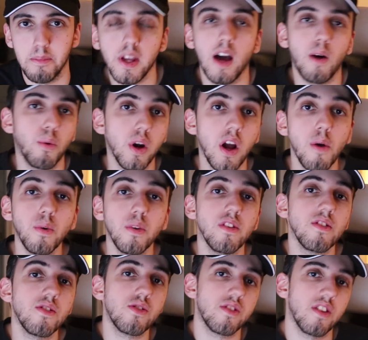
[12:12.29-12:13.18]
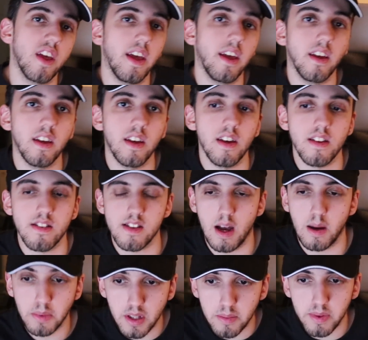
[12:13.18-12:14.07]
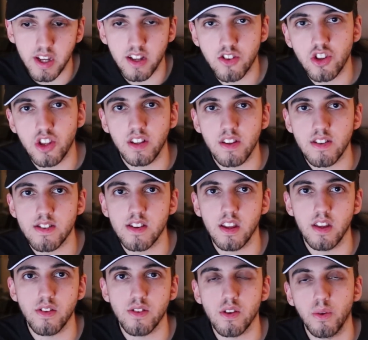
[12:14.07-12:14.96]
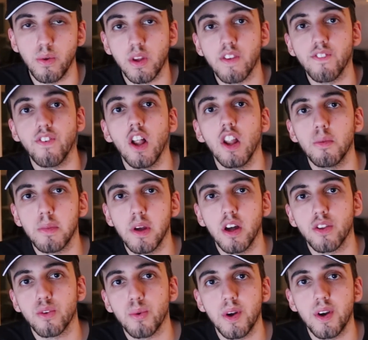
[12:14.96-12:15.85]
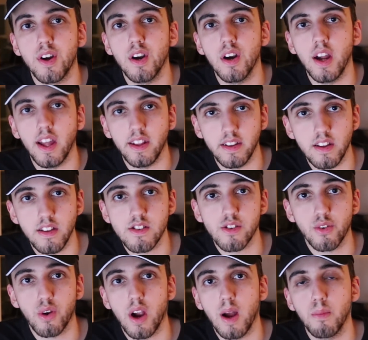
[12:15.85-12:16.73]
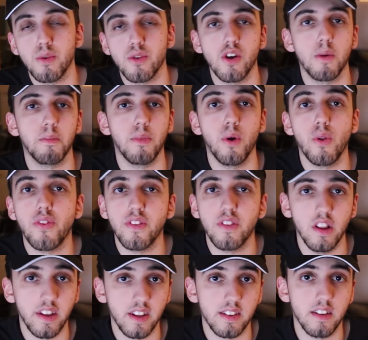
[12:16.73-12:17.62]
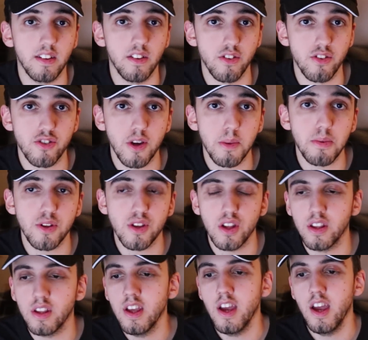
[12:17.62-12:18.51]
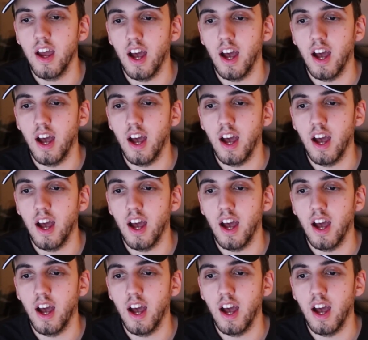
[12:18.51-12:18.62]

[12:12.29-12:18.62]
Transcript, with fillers: But yeah, what I wanted to say is I'm gonna be at GDC, so you can follow me on Twitter and Instagram, which are both linked in the description.